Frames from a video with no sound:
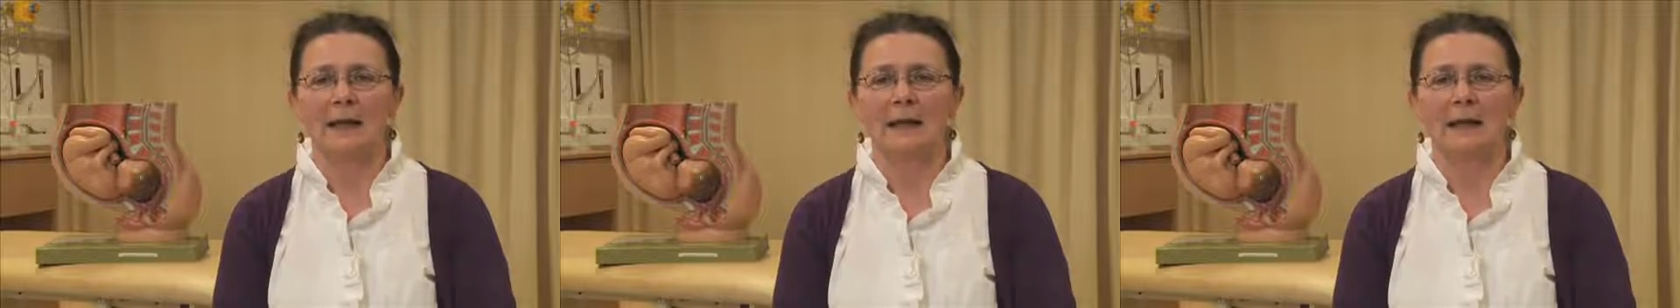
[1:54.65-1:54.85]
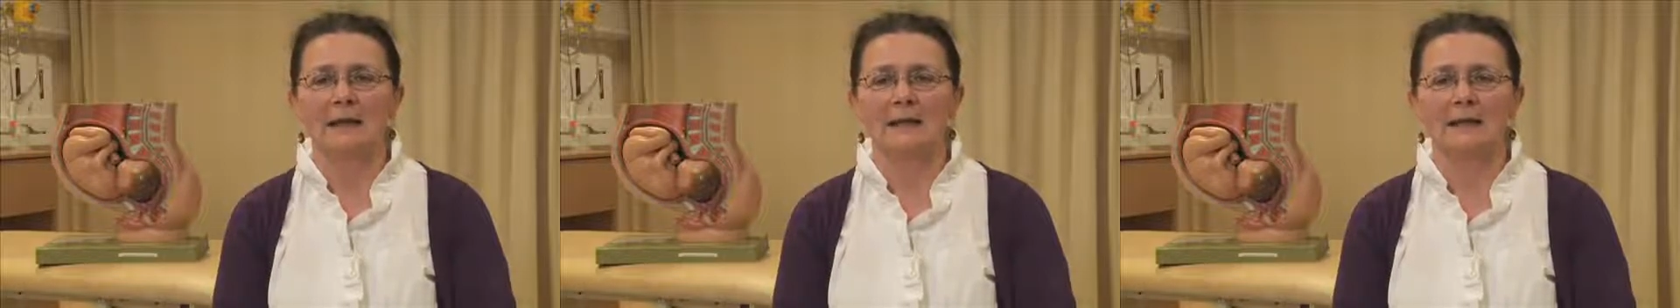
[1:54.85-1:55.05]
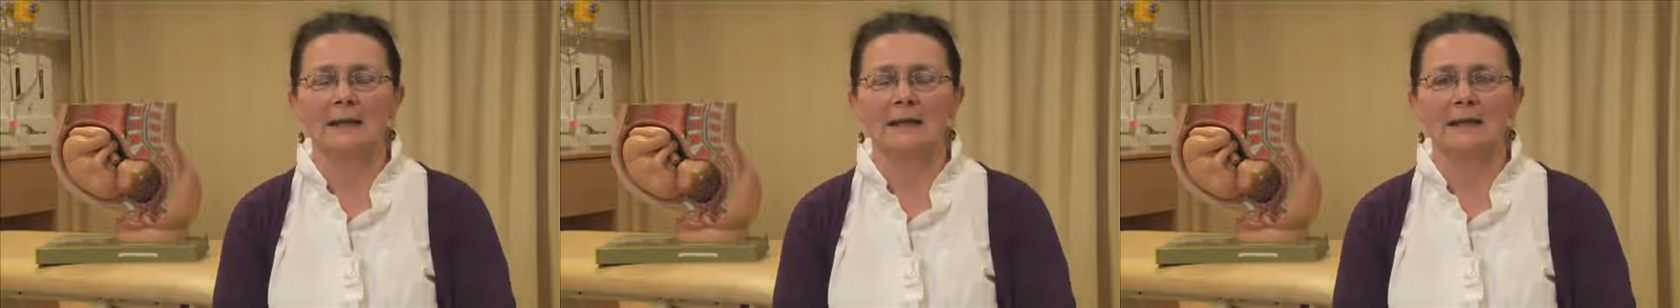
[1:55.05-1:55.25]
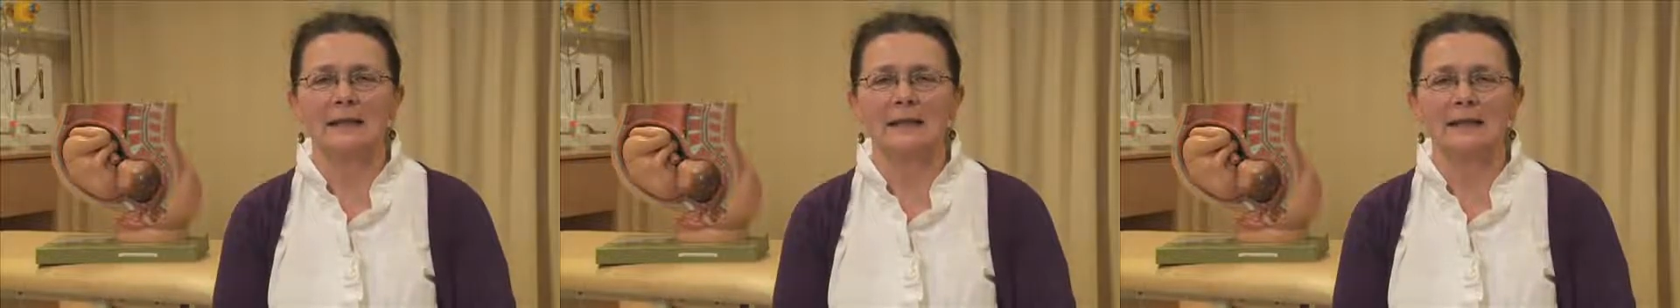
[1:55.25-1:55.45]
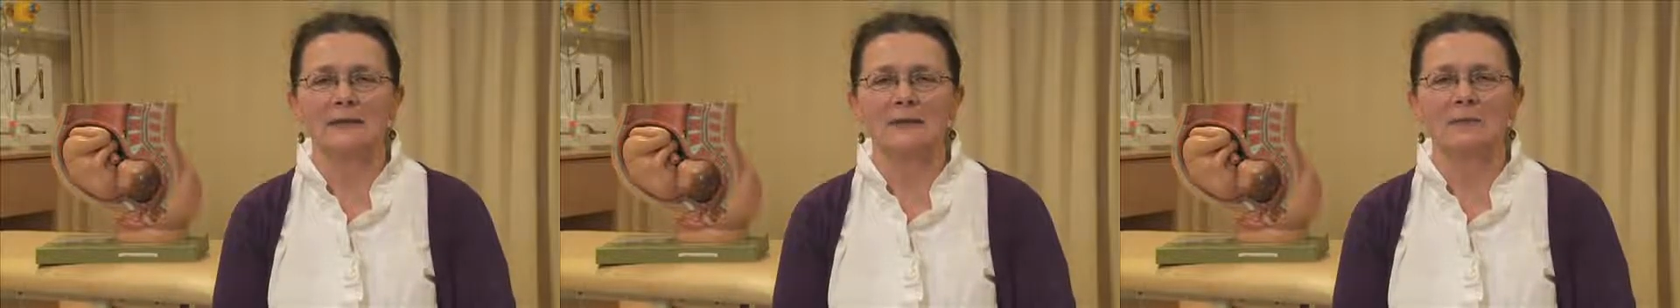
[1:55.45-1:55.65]
And
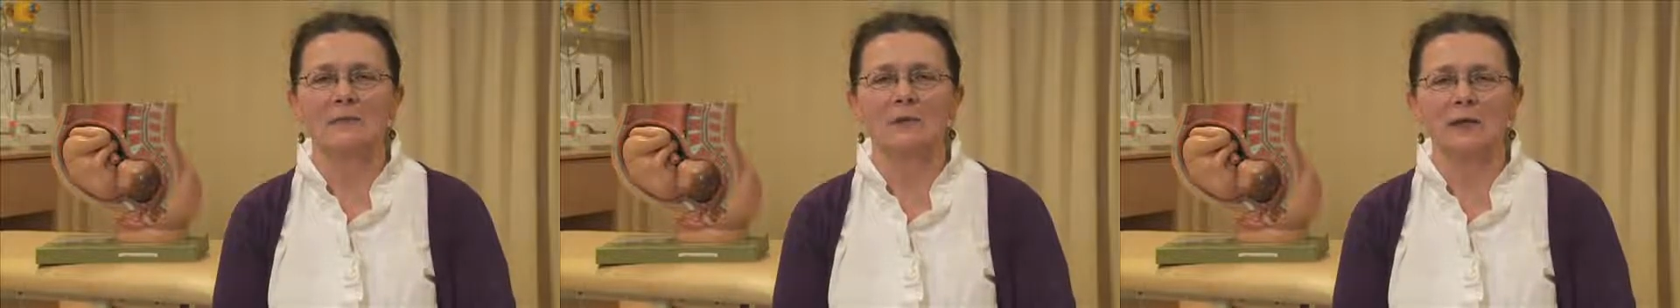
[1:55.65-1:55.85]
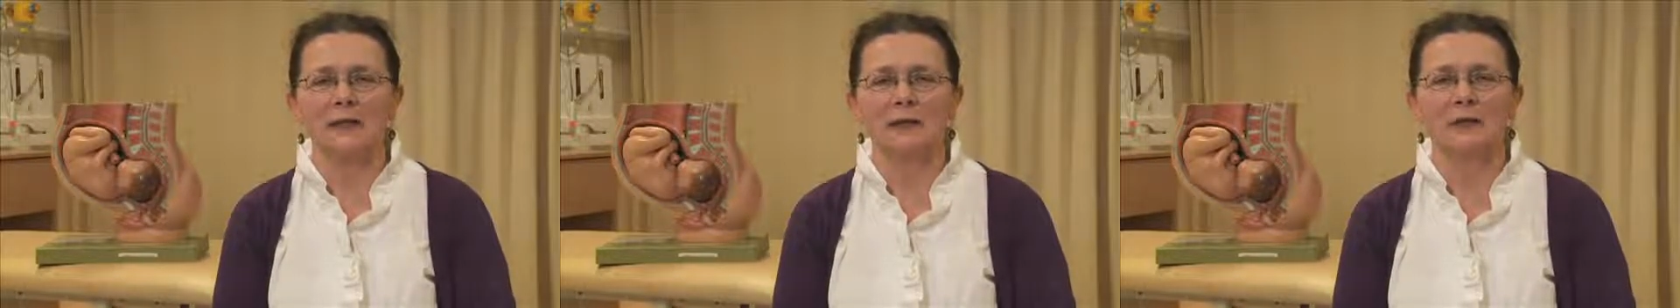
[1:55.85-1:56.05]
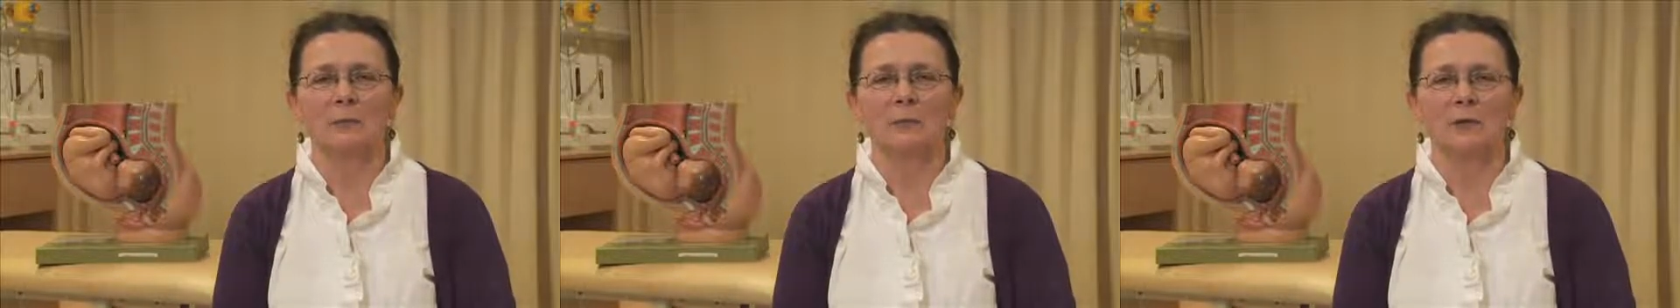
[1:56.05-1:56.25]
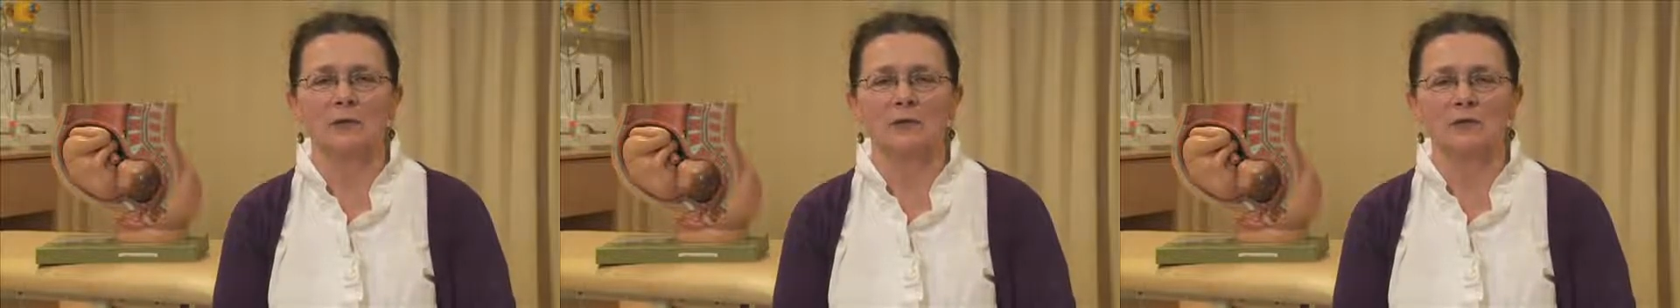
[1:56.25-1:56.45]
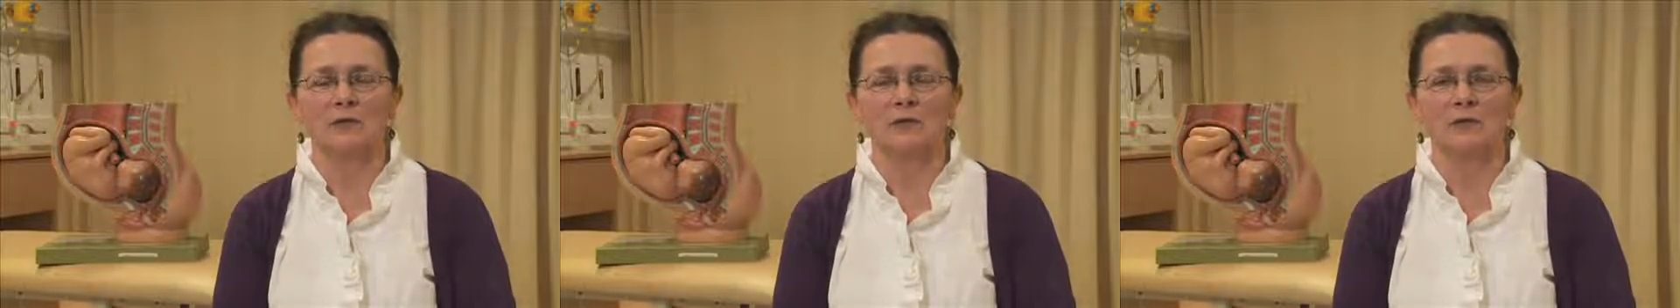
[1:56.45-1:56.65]
this really
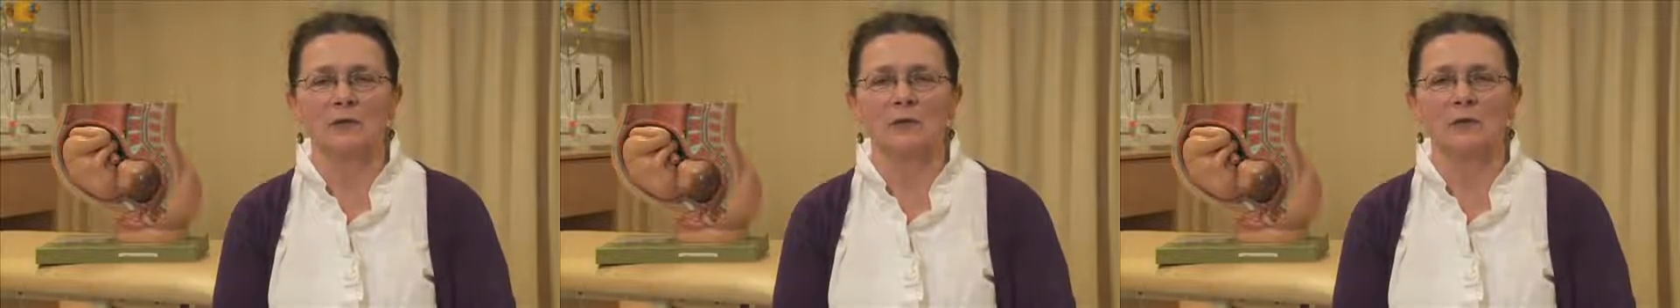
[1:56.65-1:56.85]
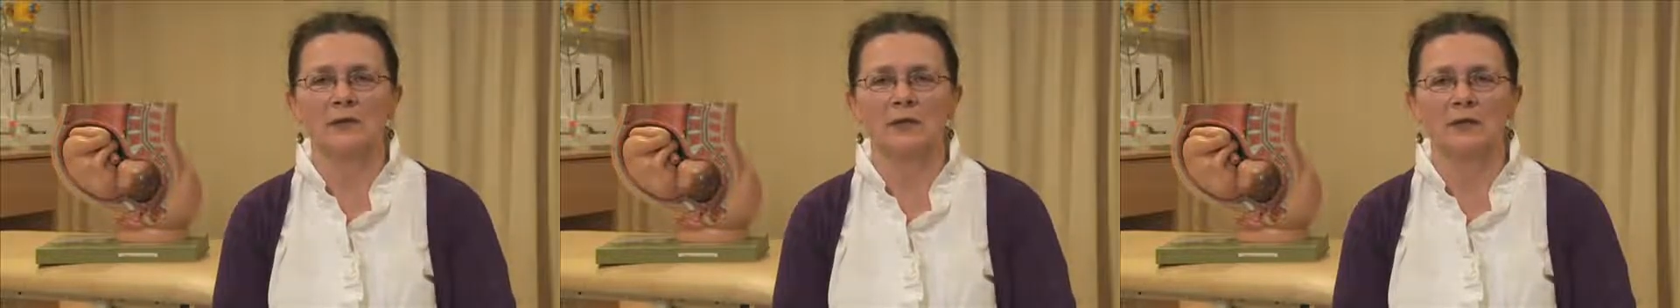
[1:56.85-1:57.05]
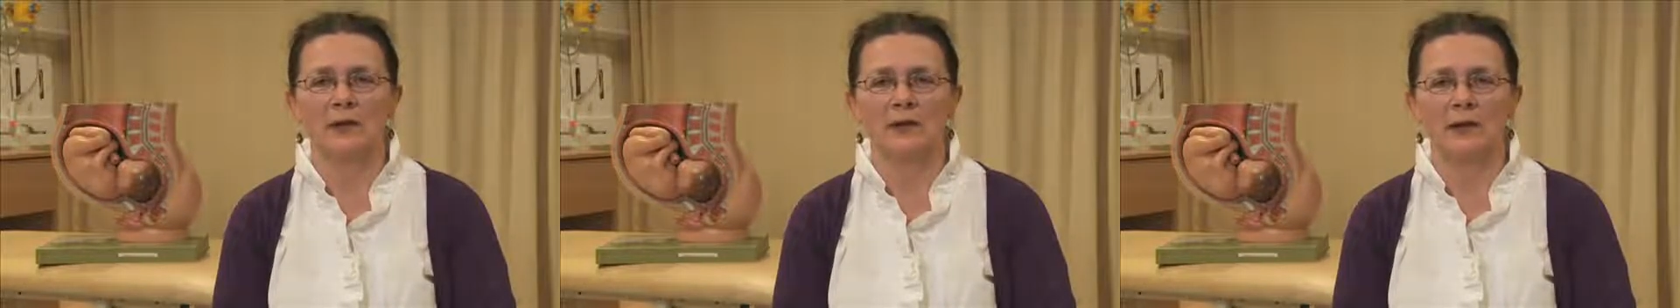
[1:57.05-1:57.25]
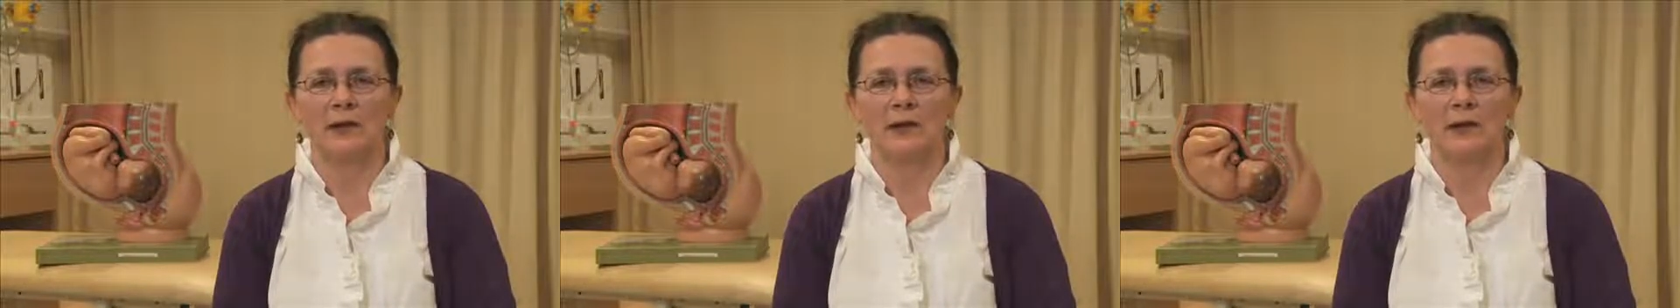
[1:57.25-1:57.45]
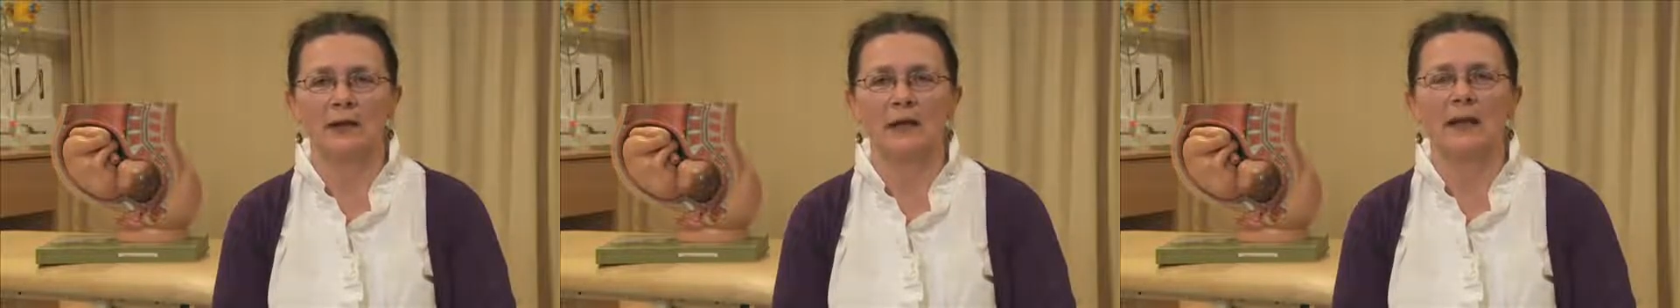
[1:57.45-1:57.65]
supports the students in their
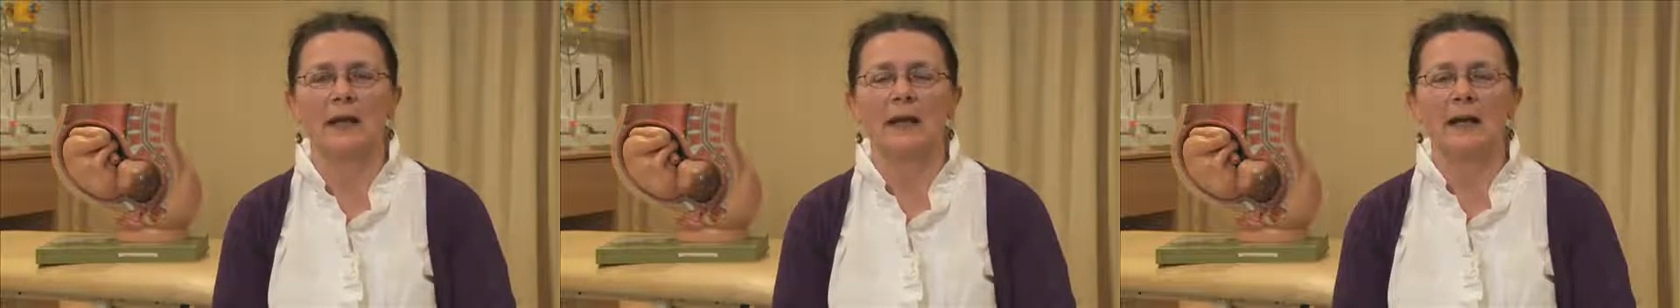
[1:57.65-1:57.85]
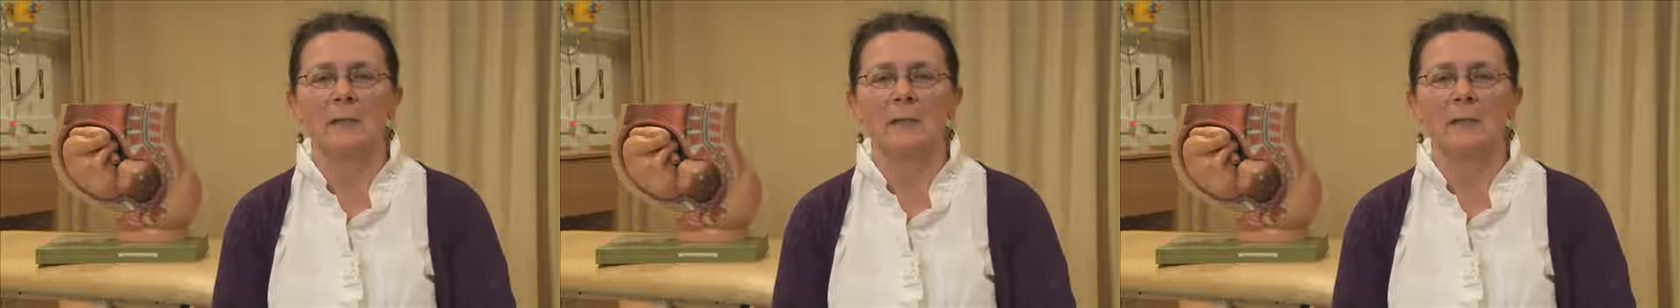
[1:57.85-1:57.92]
learning,